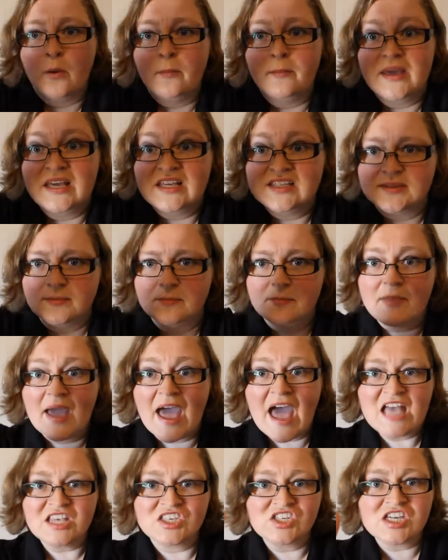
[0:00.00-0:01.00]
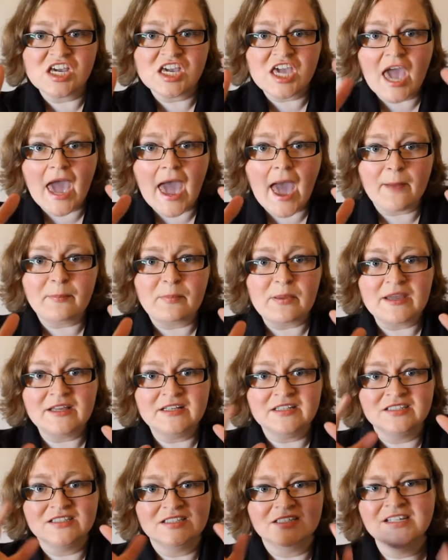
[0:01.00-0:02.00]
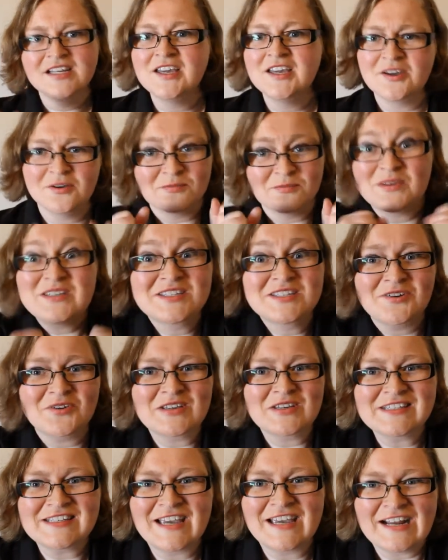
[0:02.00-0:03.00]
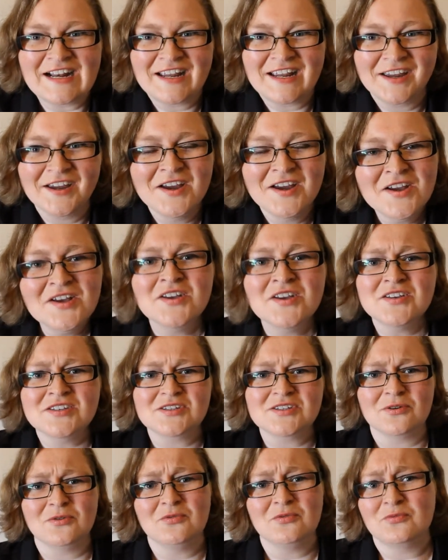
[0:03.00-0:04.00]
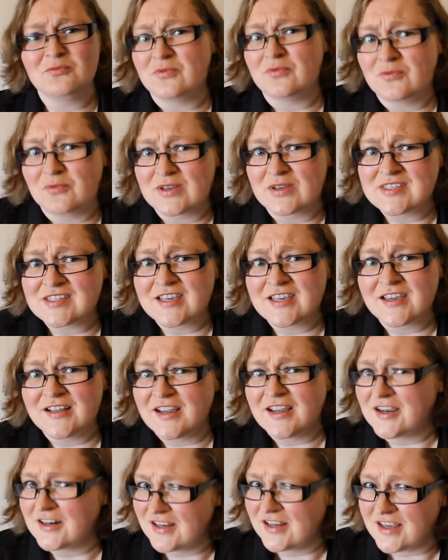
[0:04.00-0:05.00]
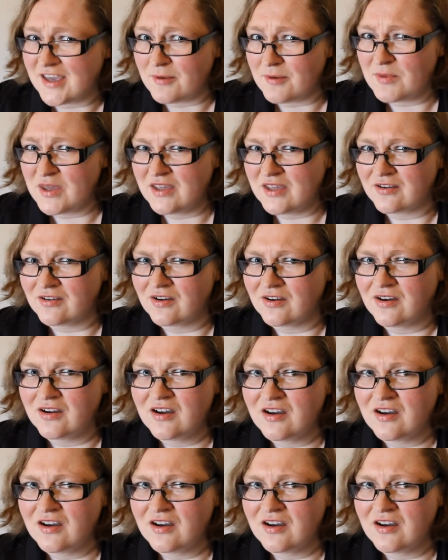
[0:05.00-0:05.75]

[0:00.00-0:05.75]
we'll make some magic happen. It'll be so exciting. So once again, how do you get me?